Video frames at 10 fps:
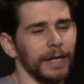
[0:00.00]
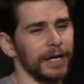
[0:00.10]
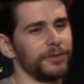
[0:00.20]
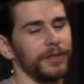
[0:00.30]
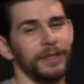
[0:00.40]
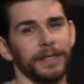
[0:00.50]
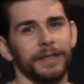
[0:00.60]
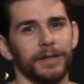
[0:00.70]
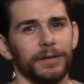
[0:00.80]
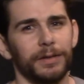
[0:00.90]
I actually think
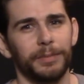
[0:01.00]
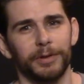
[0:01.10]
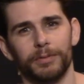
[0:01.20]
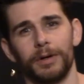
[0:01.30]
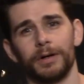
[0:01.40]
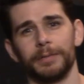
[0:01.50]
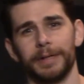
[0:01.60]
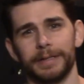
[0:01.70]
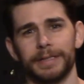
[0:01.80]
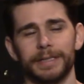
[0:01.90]
they're a little bit wrong
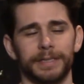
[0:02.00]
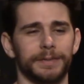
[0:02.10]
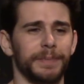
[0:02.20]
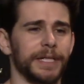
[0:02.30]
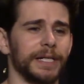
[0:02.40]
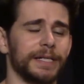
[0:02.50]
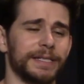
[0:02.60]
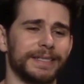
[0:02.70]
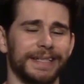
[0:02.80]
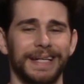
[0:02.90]
about this
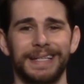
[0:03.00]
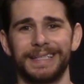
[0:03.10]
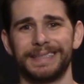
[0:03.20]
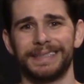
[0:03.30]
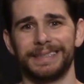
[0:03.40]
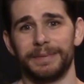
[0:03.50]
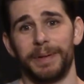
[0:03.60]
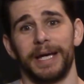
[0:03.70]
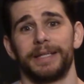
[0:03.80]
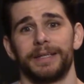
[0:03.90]
because it is
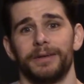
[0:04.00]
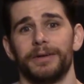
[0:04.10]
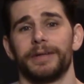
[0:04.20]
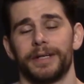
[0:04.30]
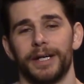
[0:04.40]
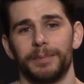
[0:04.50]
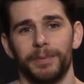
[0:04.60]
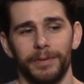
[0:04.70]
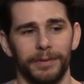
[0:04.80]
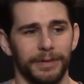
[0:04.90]
dependent on the
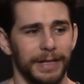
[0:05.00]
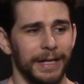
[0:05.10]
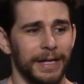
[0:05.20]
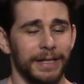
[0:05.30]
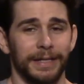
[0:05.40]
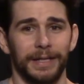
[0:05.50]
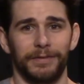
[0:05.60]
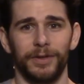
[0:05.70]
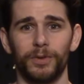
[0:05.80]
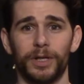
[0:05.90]
couple. And
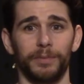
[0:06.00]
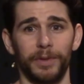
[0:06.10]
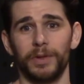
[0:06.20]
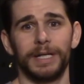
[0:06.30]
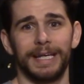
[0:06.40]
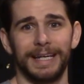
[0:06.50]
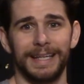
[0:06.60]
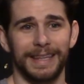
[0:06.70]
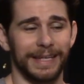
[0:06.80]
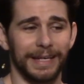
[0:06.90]
if you
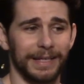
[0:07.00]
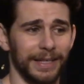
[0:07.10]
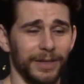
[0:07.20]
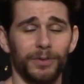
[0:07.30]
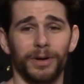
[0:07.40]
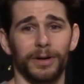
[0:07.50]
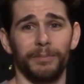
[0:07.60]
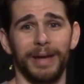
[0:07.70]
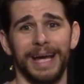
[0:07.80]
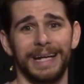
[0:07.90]
communicate that you are a
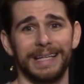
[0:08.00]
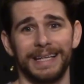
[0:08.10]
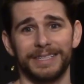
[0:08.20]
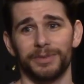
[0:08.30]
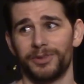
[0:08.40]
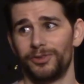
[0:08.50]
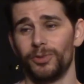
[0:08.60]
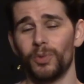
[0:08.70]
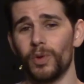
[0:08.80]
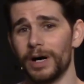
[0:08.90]
man and that's what you
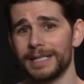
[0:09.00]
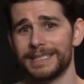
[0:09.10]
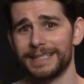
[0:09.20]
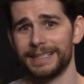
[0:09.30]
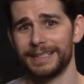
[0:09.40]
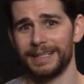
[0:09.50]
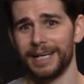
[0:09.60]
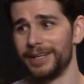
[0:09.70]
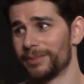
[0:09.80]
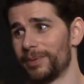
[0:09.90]
want,
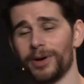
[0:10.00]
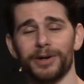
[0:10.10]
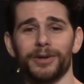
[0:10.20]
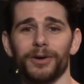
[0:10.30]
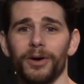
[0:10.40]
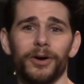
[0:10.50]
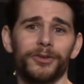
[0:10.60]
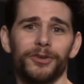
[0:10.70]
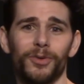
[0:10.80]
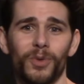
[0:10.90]
and your partner
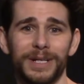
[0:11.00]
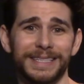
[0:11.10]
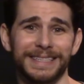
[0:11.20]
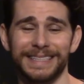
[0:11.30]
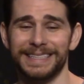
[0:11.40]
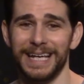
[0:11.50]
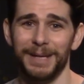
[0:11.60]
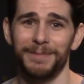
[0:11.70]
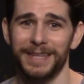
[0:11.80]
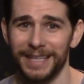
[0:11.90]
also wants the
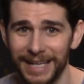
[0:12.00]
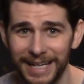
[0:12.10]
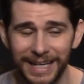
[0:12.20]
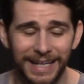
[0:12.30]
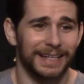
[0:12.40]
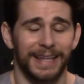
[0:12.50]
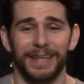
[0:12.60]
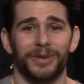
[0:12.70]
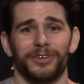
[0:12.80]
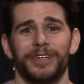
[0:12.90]
same thing, then
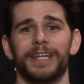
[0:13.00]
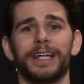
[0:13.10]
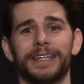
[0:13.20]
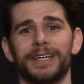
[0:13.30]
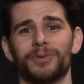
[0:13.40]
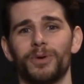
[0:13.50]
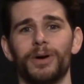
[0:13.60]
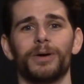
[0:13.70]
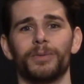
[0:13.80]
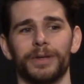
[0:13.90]
there's nothing
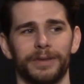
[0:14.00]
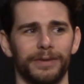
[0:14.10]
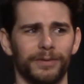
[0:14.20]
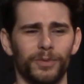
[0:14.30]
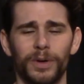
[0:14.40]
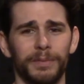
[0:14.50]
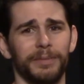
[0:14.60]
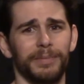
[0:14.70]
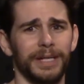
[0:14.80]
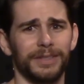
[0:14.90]
wrong with the
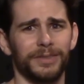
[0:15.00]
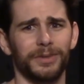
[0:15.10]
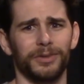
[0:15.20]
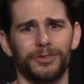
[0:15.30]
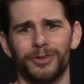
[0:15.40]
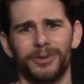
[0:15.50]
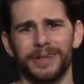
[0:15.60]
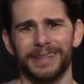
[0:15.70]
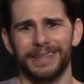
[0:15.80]
woman being too controlling.